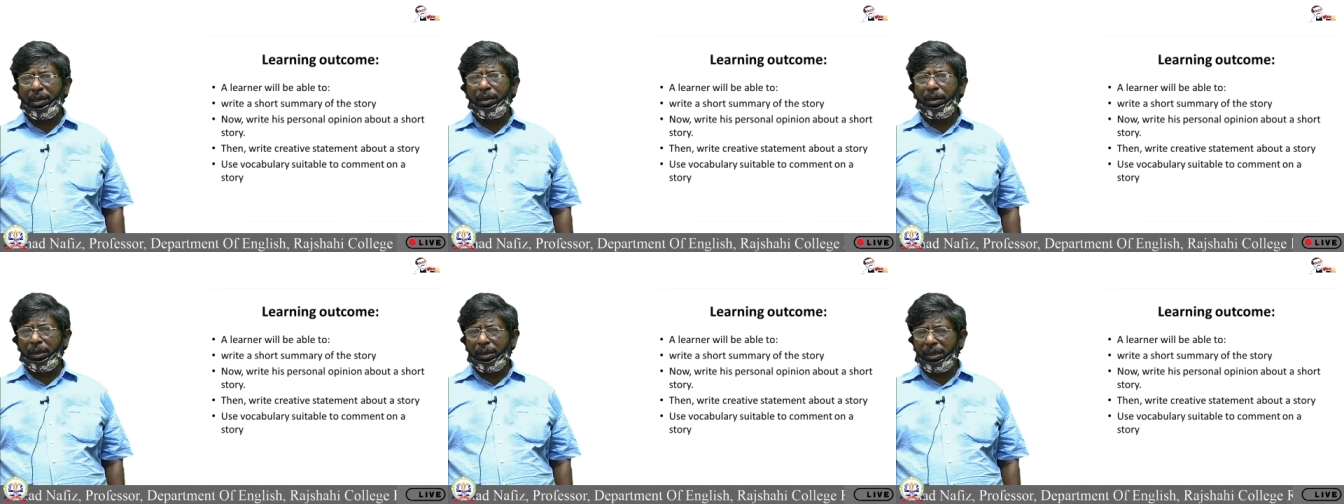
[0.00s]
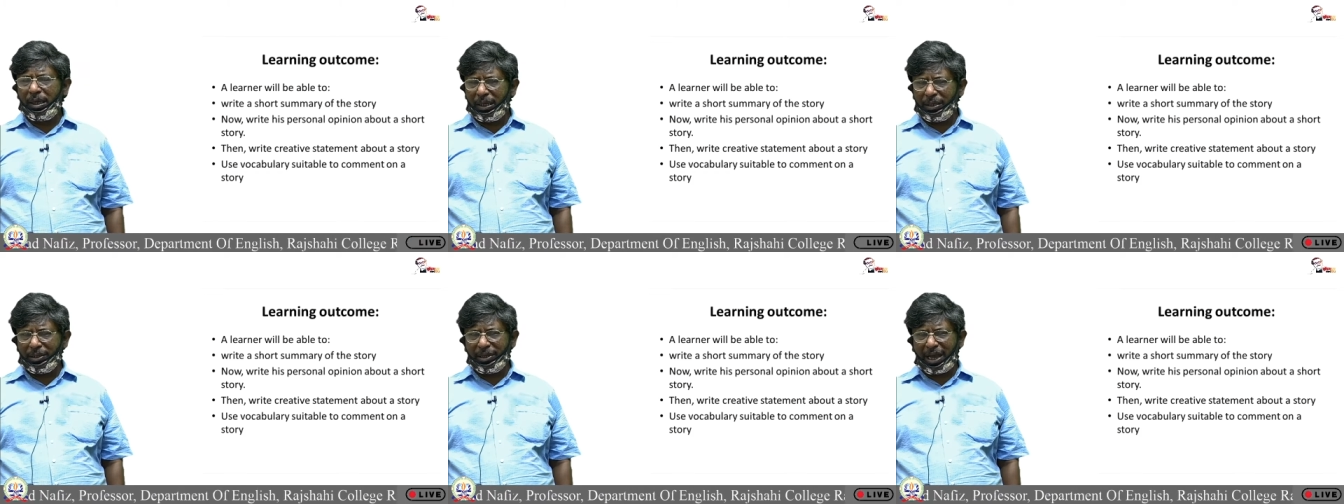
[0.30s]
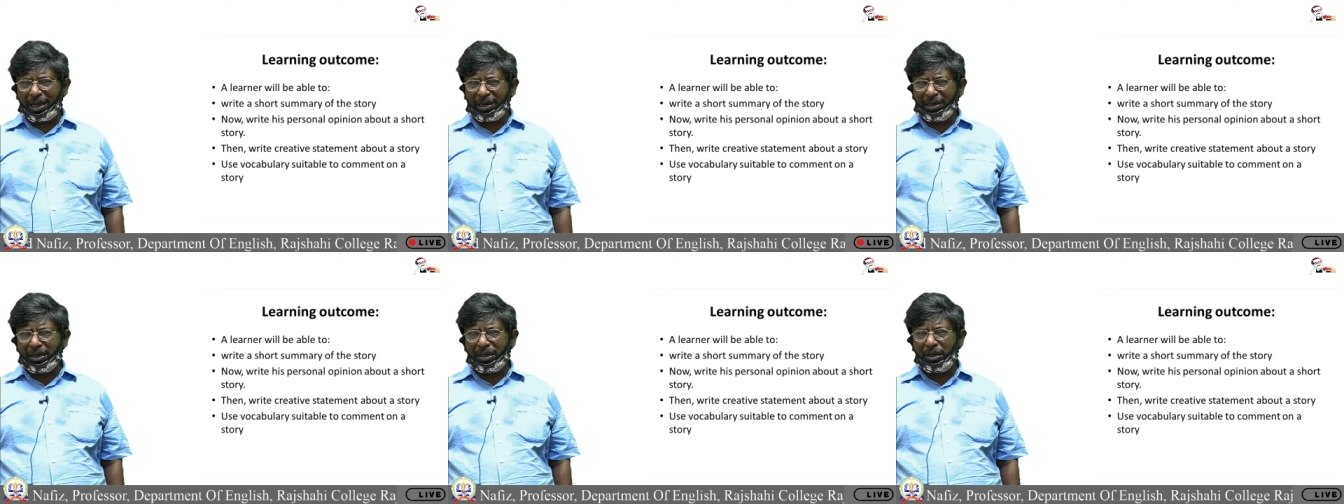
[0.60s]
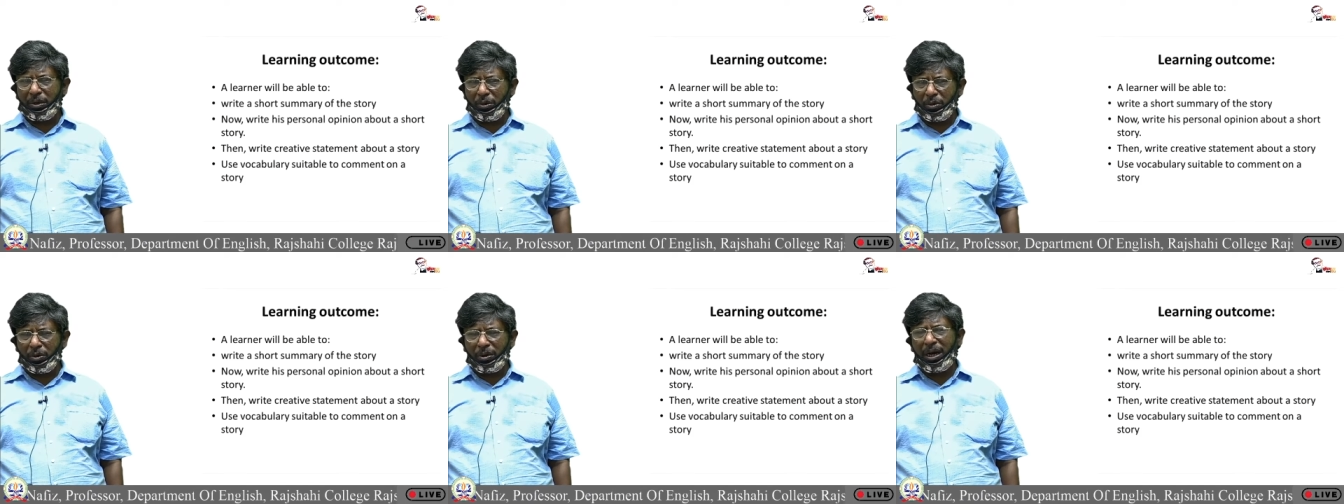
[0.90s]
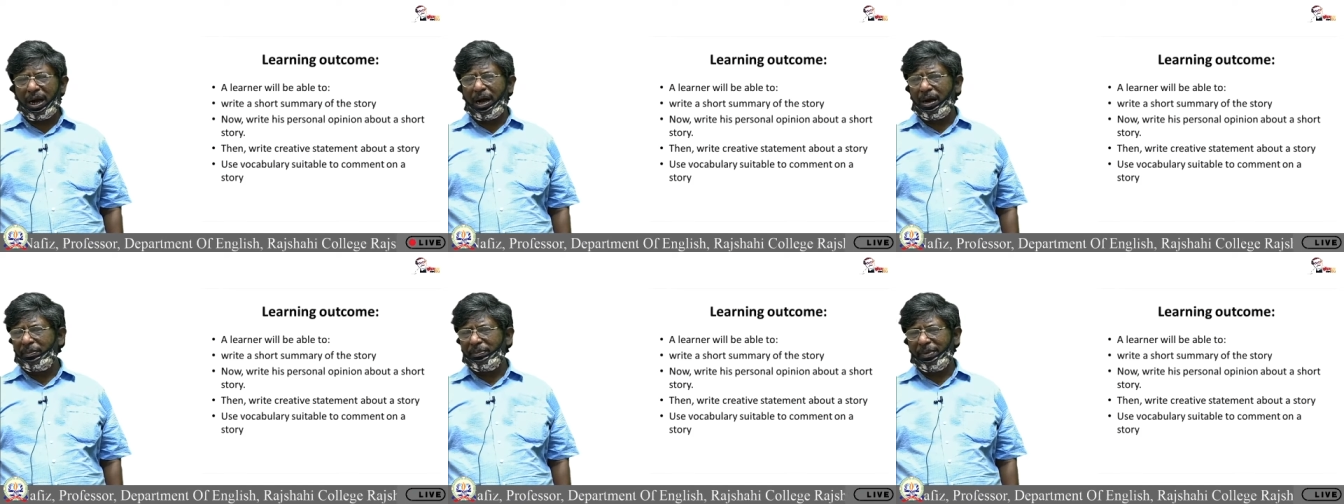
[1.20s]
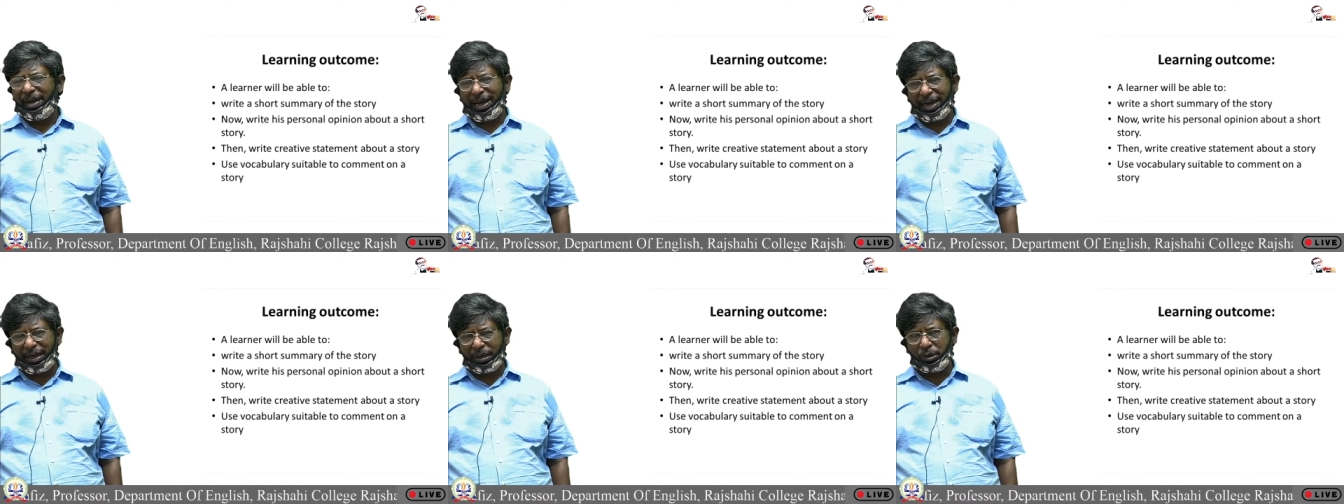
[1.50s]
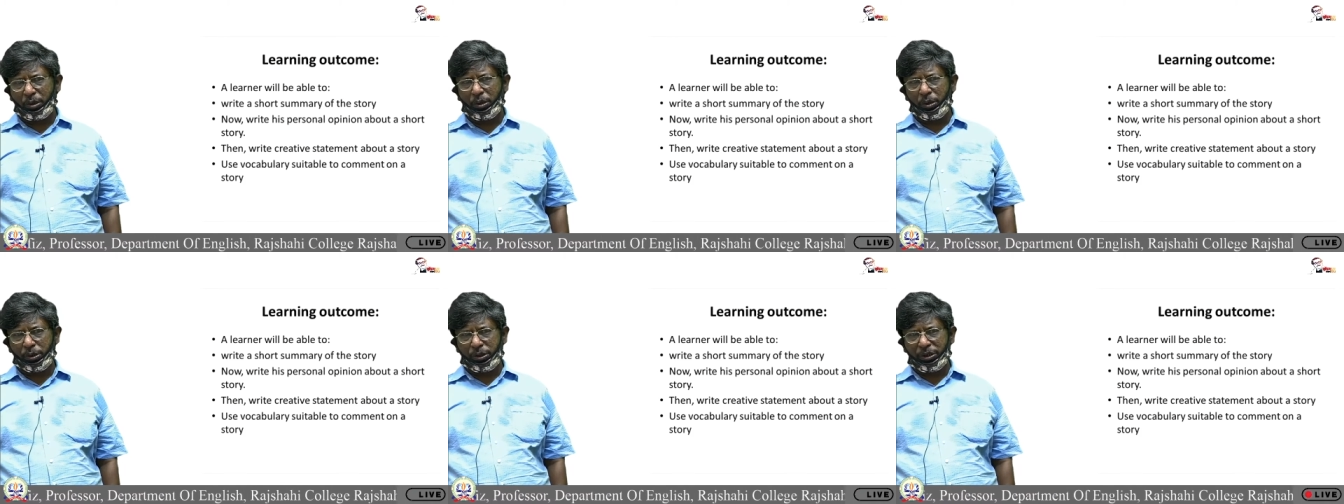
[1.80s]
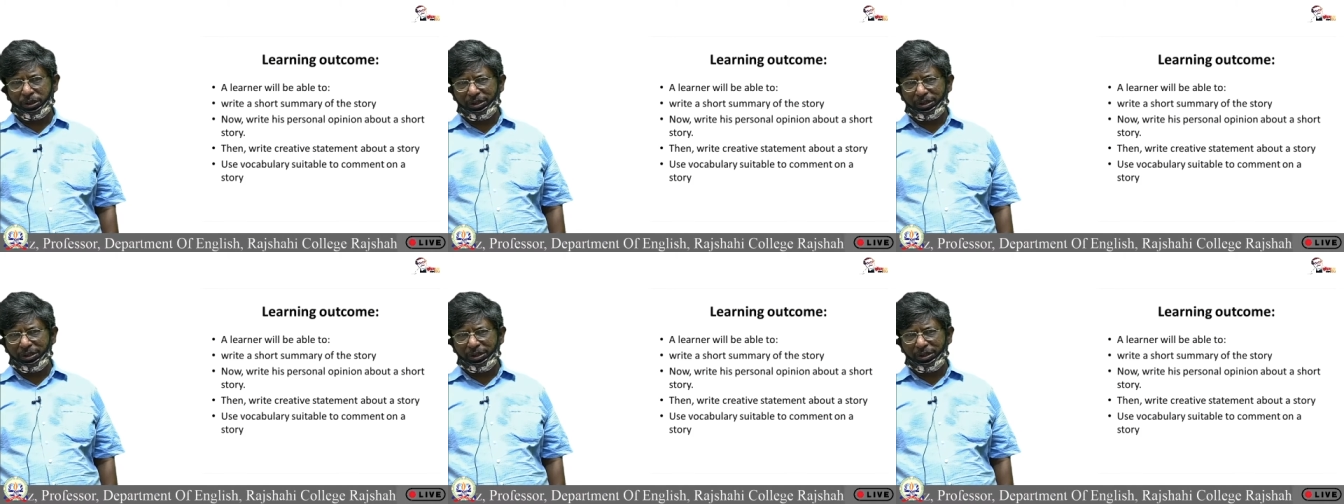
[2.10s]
that you come across.